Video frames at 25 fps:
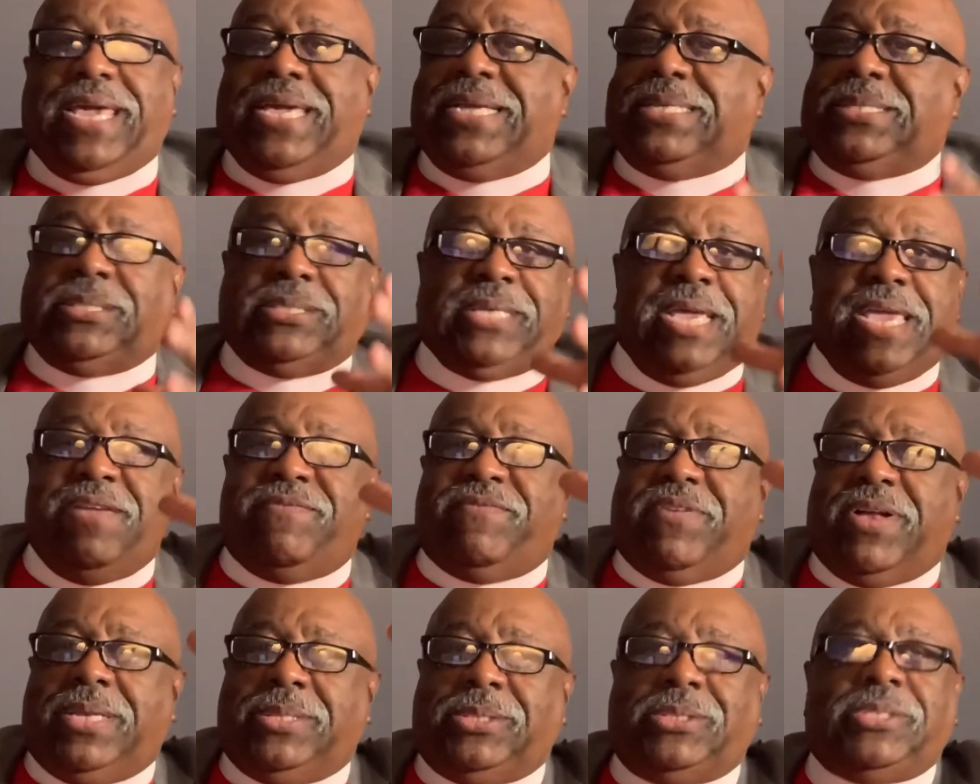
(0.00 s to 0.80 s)
can
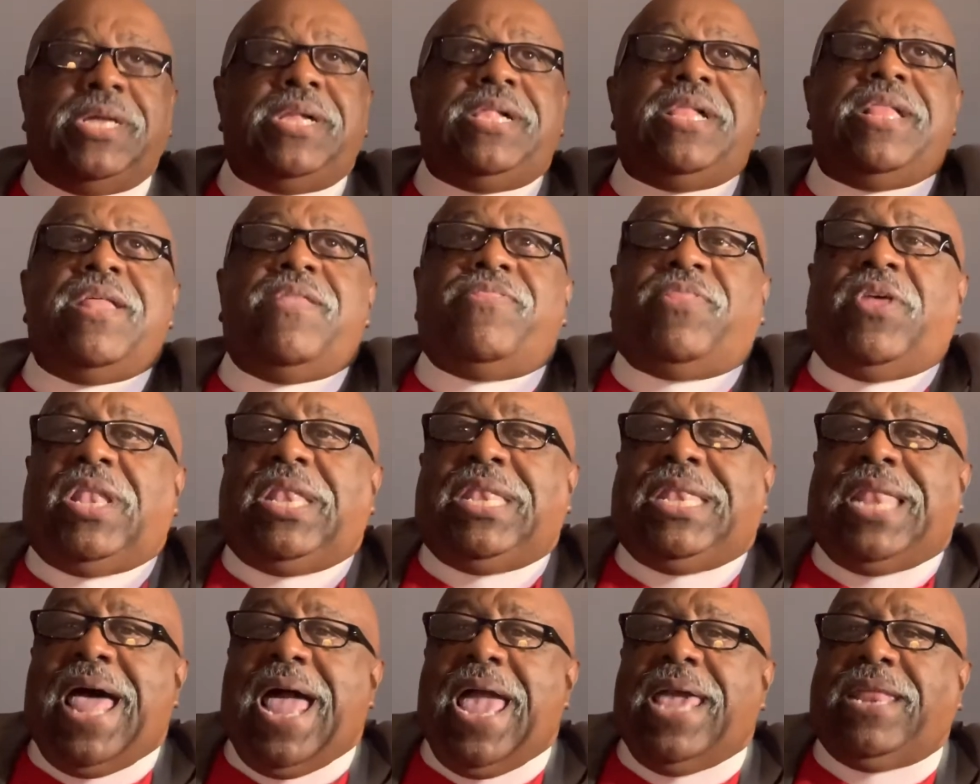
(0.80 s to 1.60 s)
save us, the
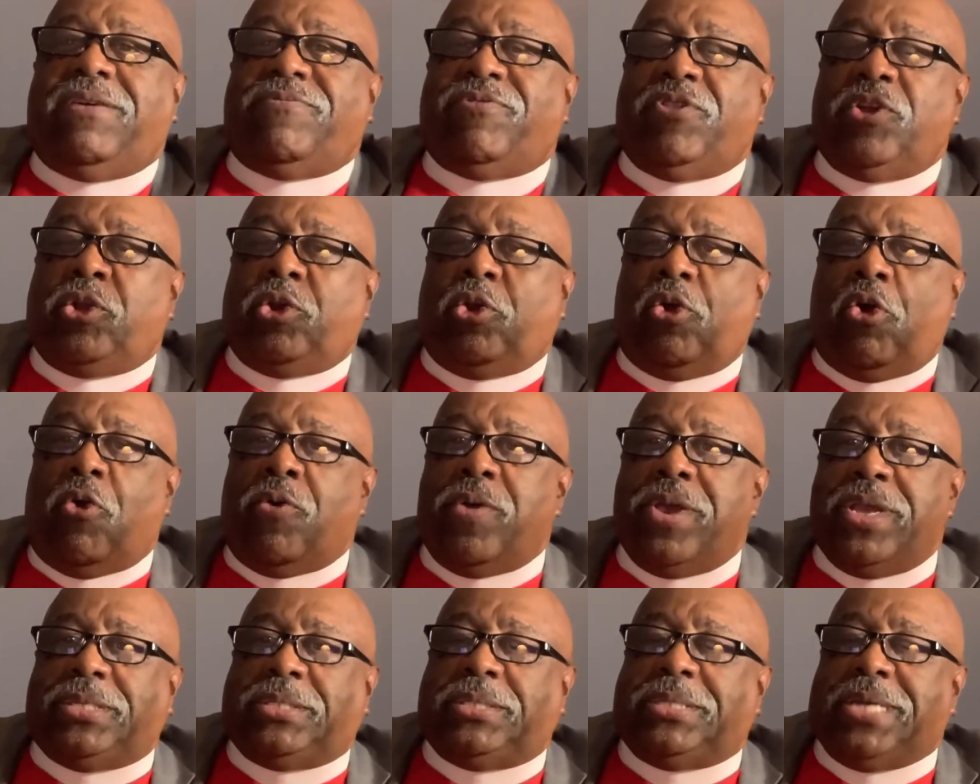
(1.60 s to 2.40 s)
light of the
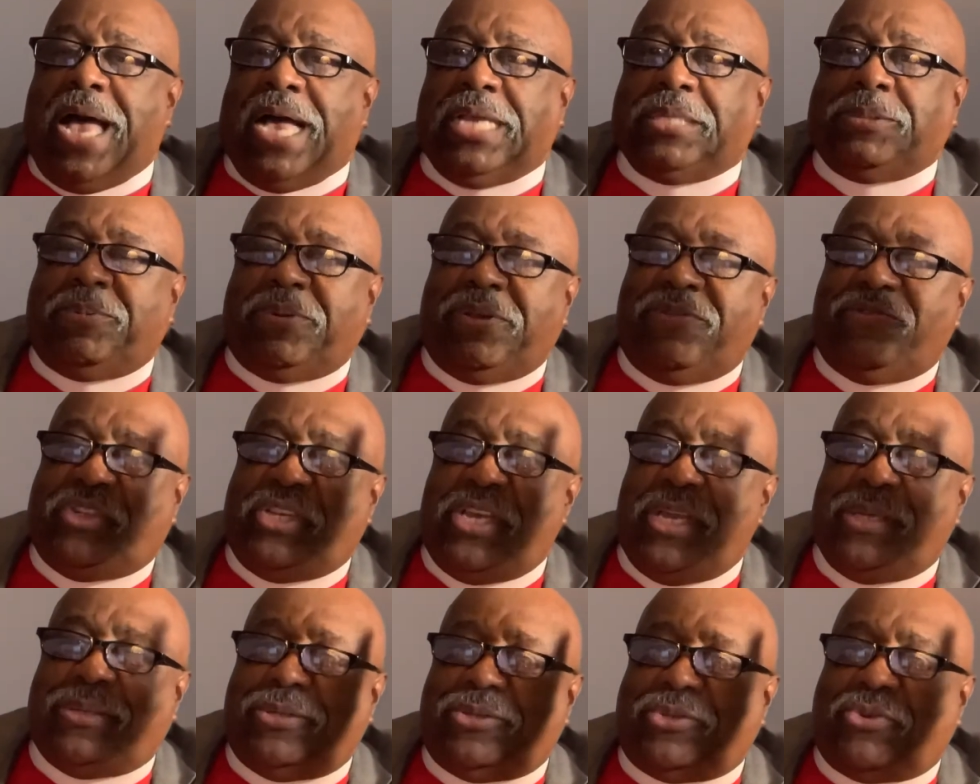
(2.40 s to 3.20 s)
glorious gospel of
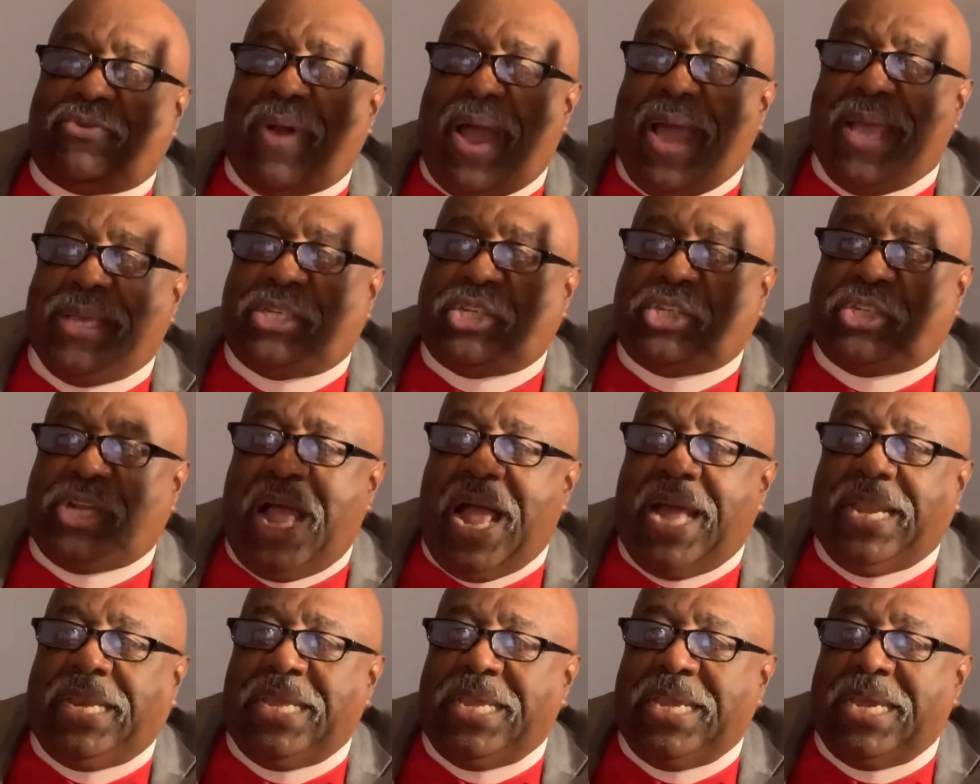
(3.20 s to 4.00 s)
Jesus Christ
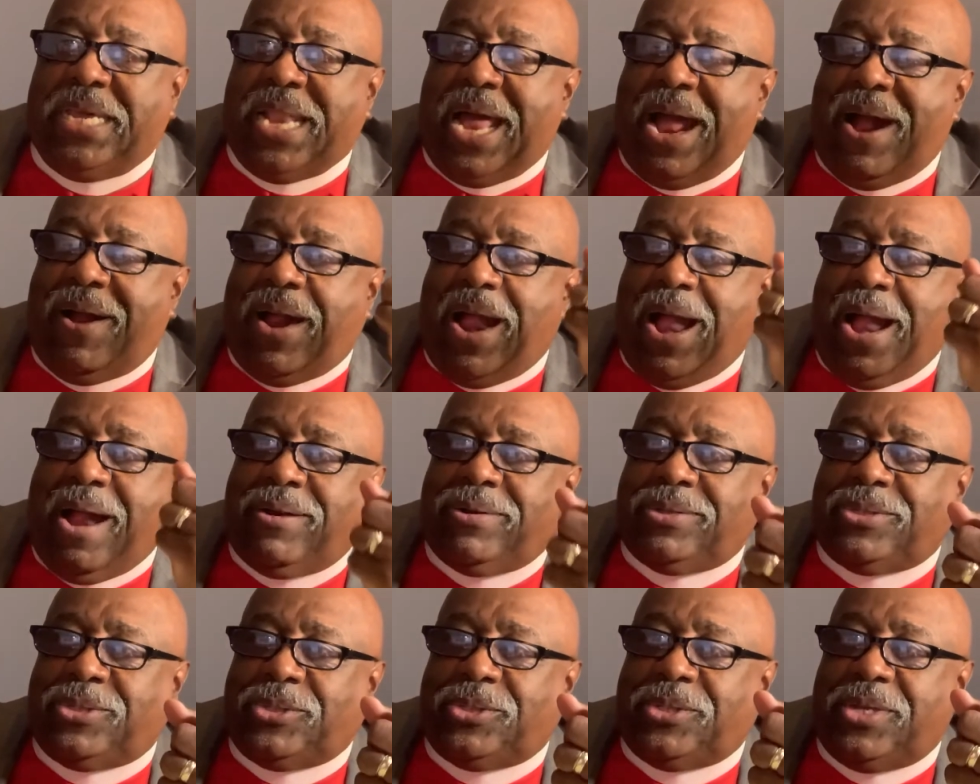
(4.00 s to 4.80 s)
shining in our
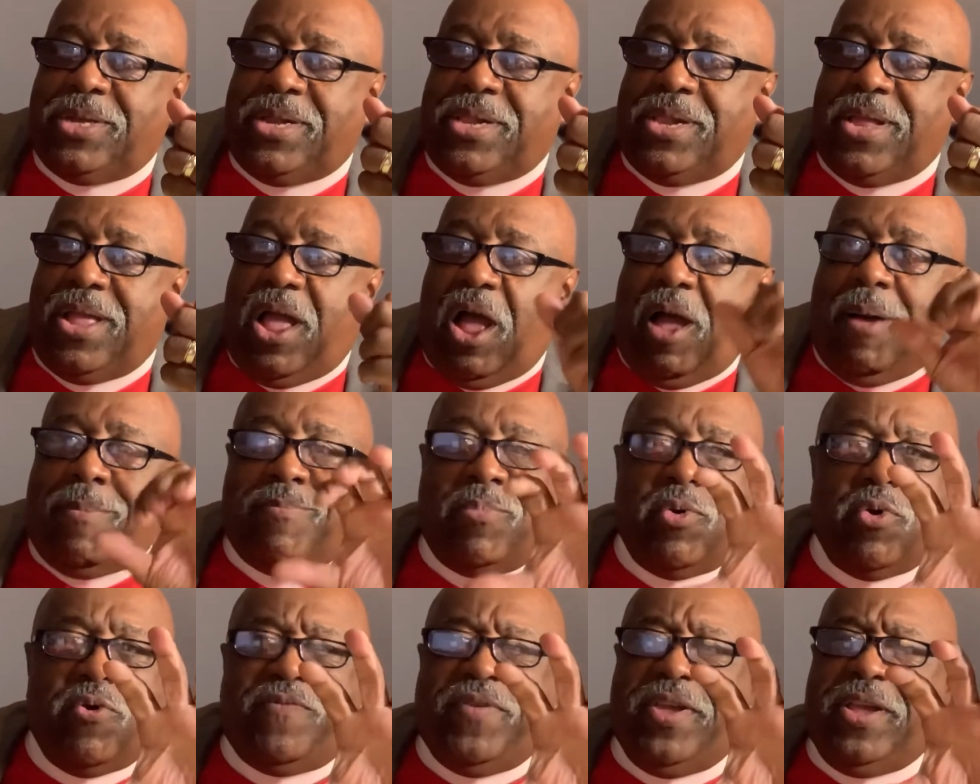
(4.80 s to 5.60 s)
hearts. A
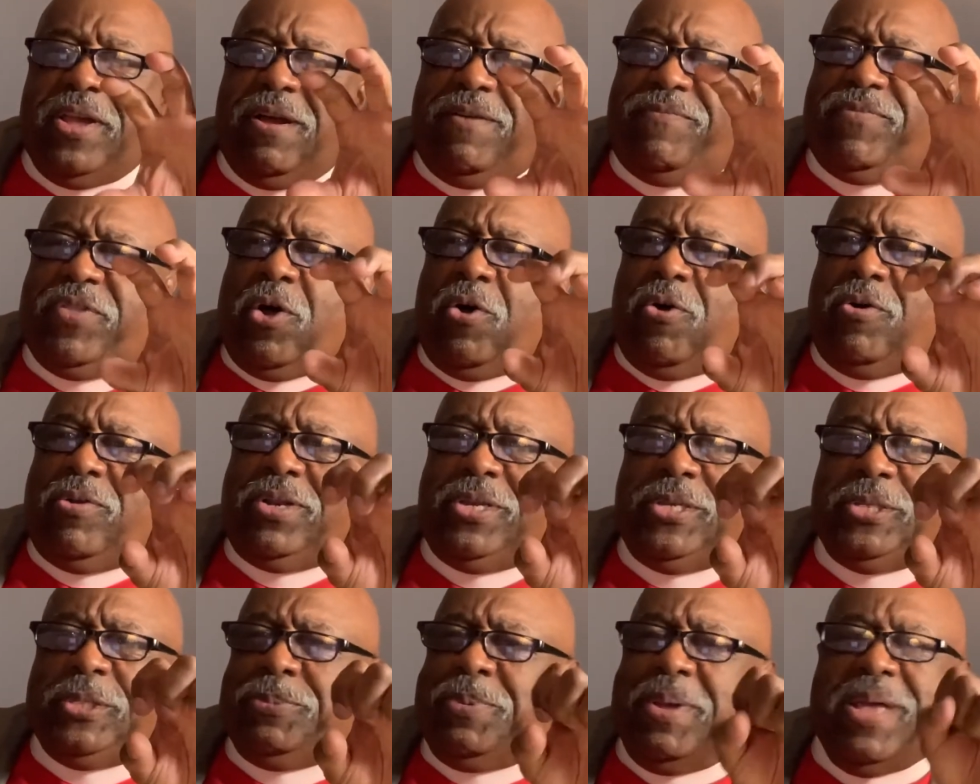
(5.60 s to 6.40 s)
moving of the
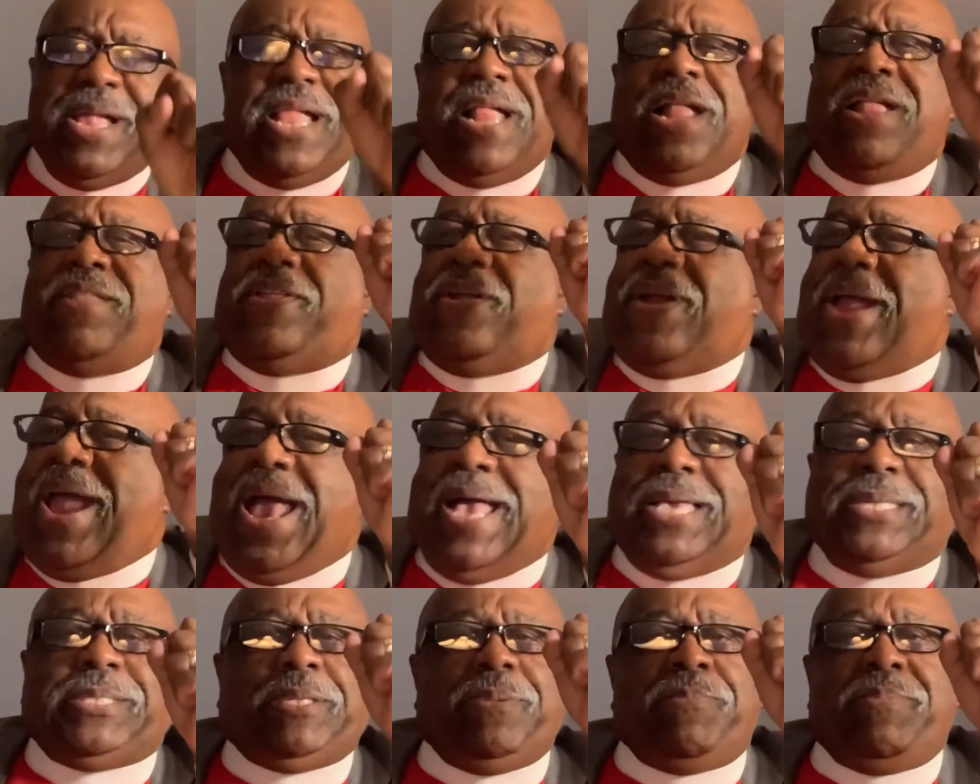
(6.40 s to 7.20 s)
Holy Spirit. There
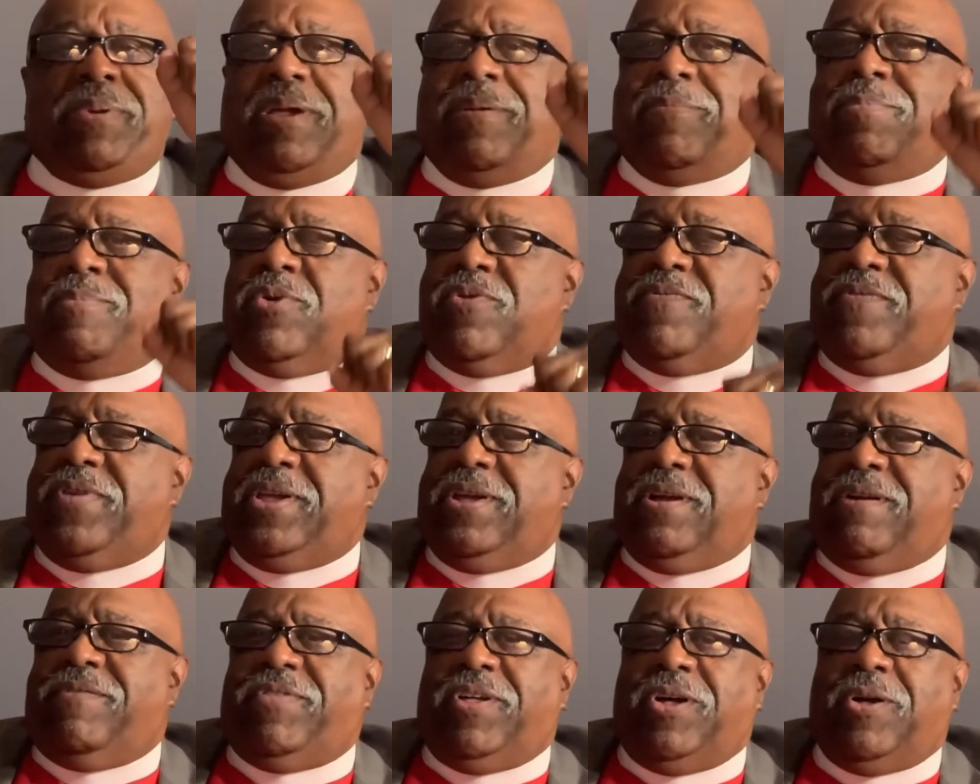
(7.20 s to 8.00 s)
has to be a
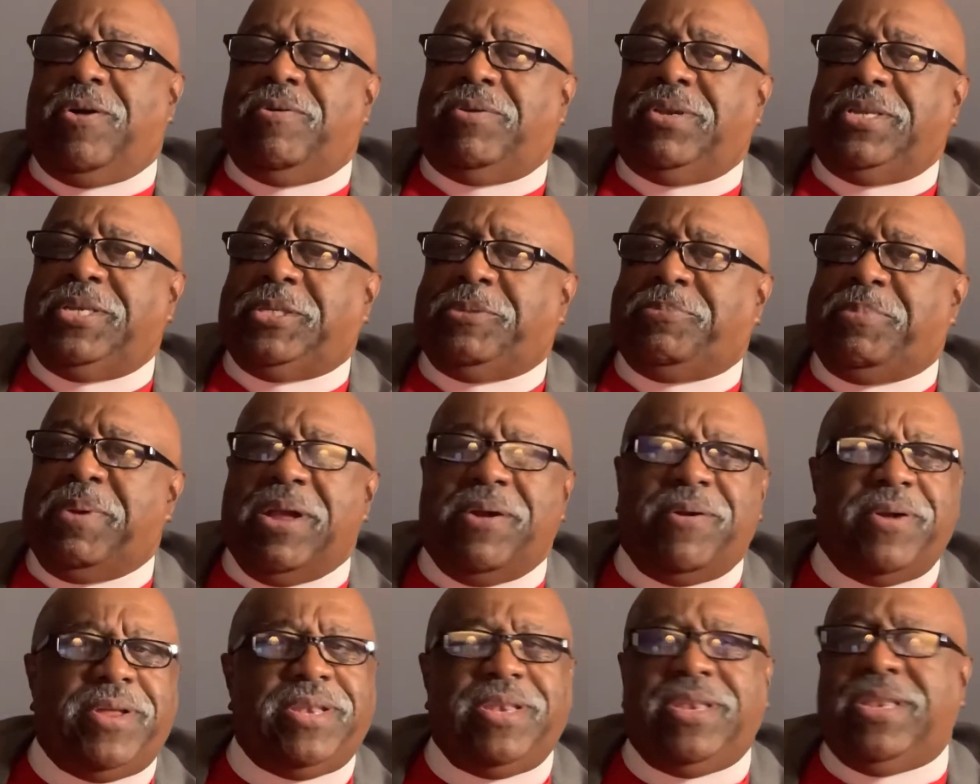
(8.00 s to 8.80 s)
moving of the Holy
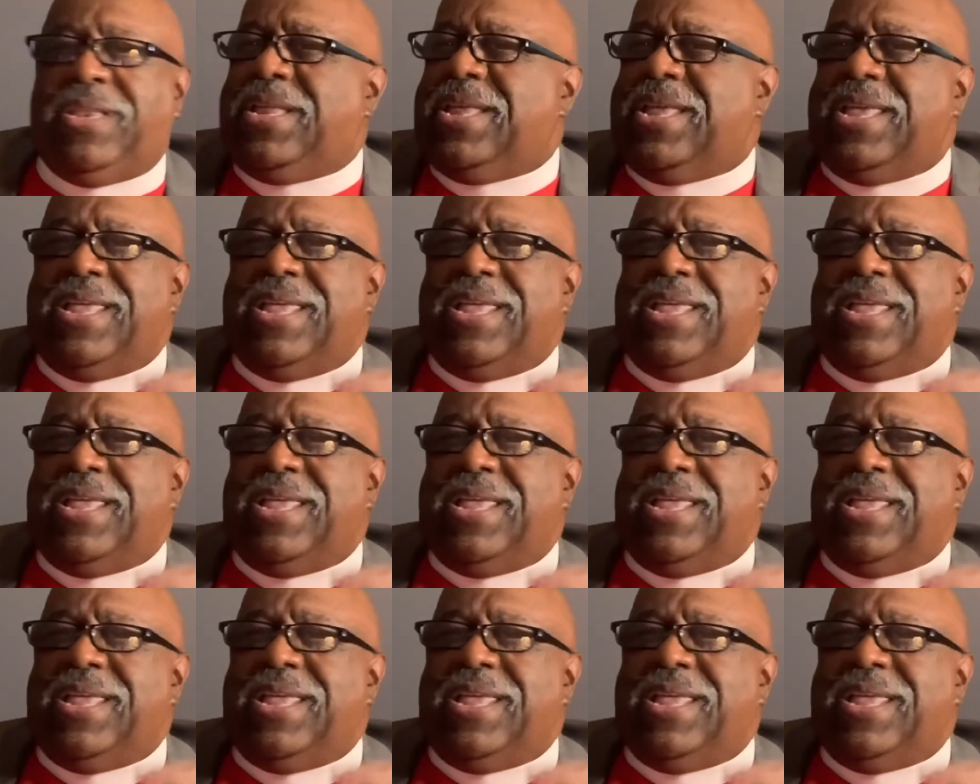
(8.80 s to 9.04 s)
Spirit.